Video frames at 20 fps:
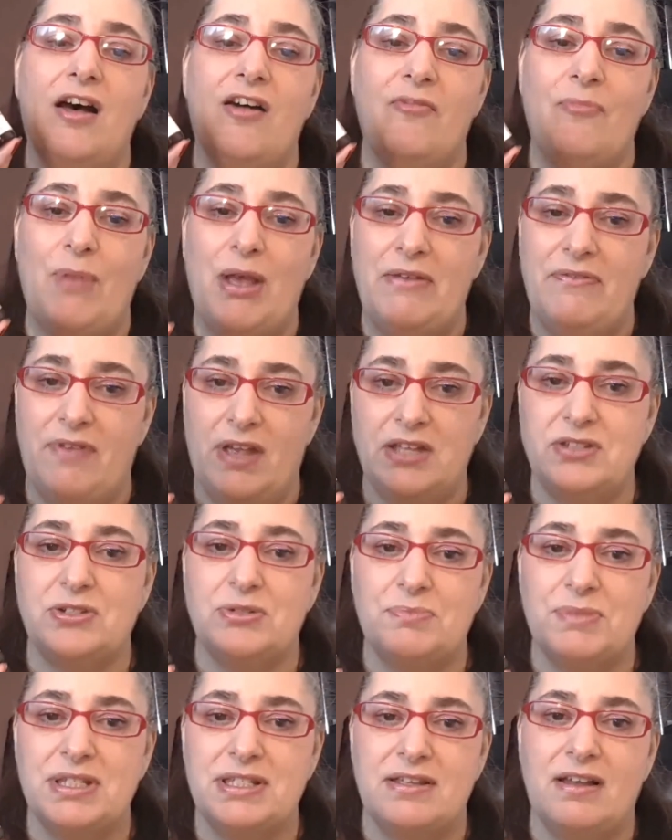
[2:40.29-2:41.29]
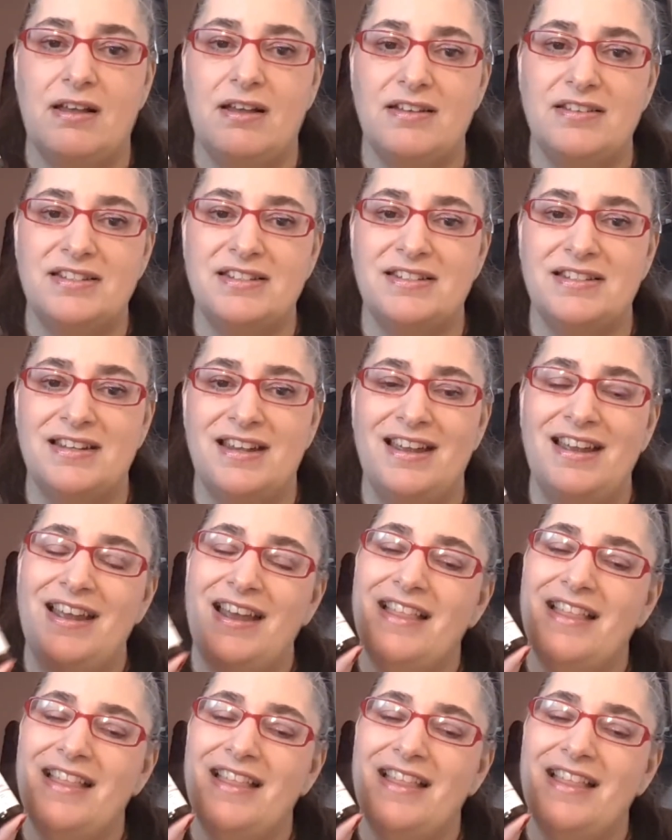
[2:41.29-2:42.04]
of my facial massage.